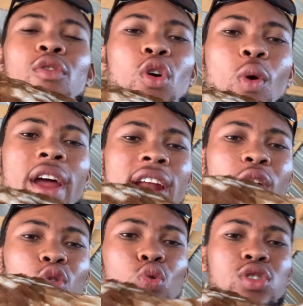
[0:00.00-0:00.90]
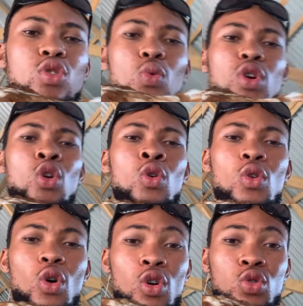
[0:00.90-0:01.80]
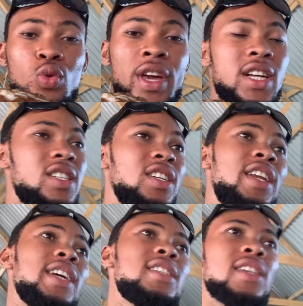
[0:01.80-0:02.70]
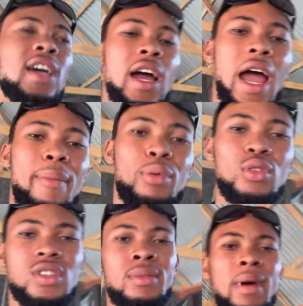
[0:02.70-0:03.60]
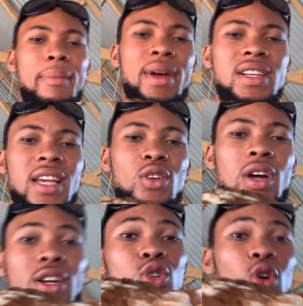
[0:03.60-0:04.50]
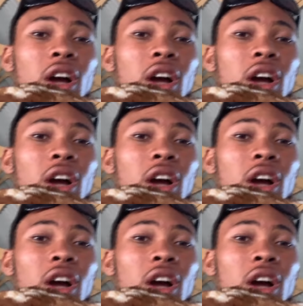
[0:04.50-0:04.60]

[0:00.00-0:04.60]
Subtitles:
for a while now, you will know, or you will get the date I brought in my birds, and you can do your